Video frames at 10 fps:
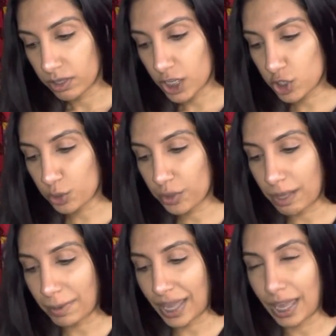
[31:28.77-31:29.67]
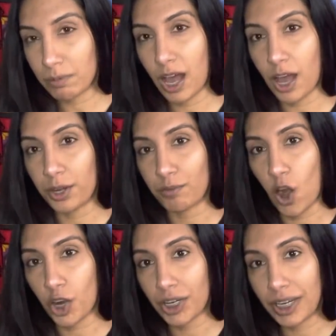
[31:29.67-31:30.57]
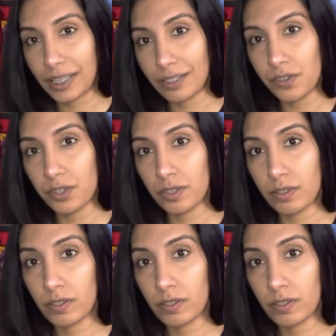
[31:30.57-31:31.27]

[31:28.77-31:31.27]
And so they became kind of hardened.